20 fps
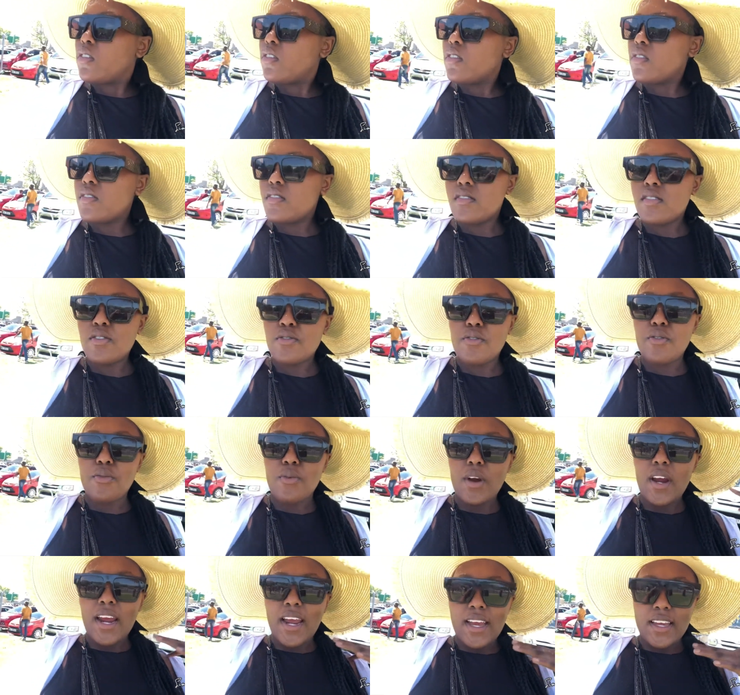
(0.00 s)
stay
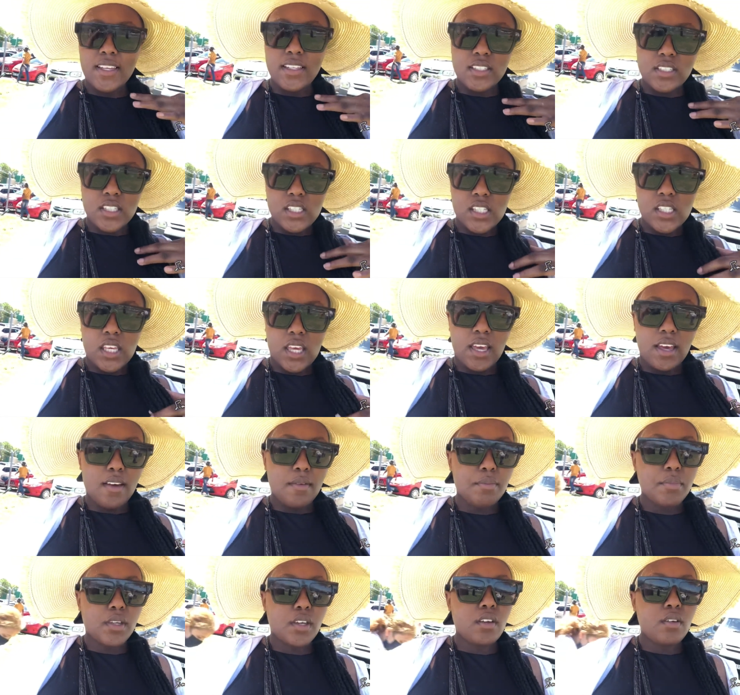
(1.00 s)
grand, stay
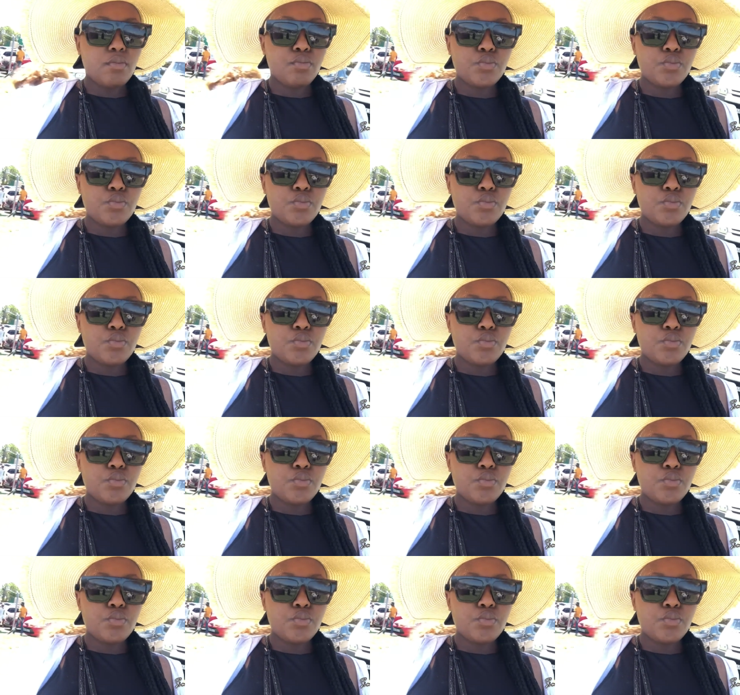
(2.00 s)
happy.